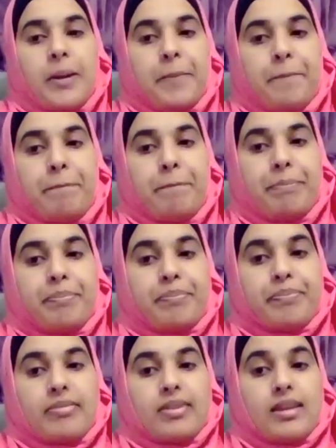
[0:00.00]
Um,
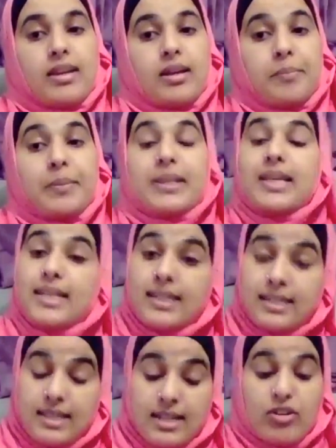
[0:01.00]
but
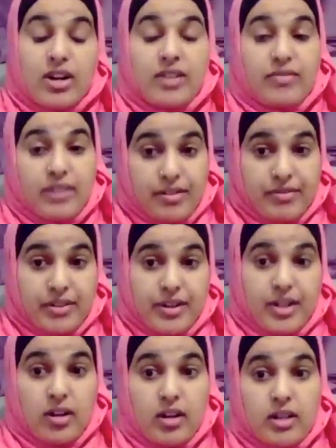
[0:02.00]
they tried very, very
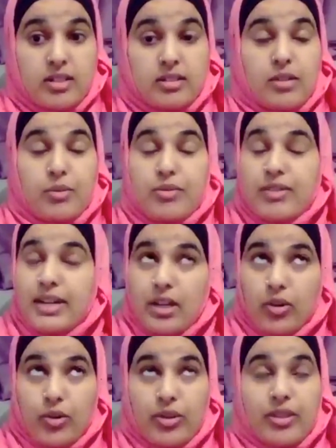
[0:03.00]
hard. They were really
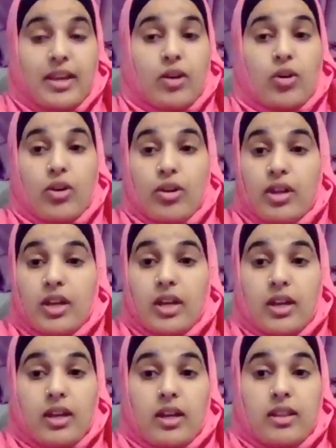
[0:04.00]
good.
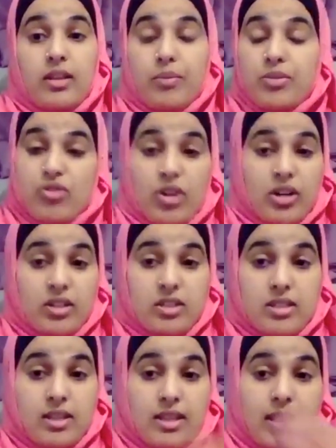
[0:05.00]
There was drugs
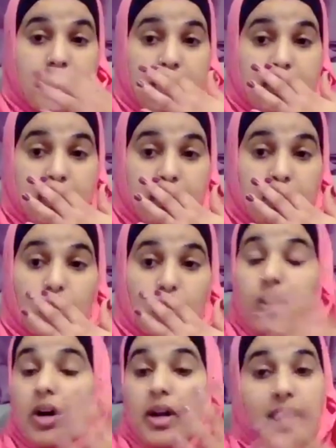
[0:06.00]
that they needed that
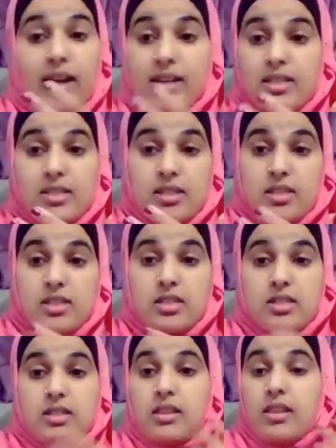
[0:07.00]
were
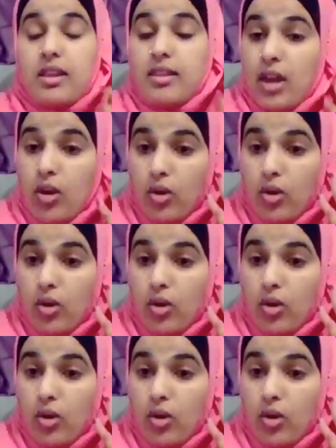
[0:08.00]
unlicensed that they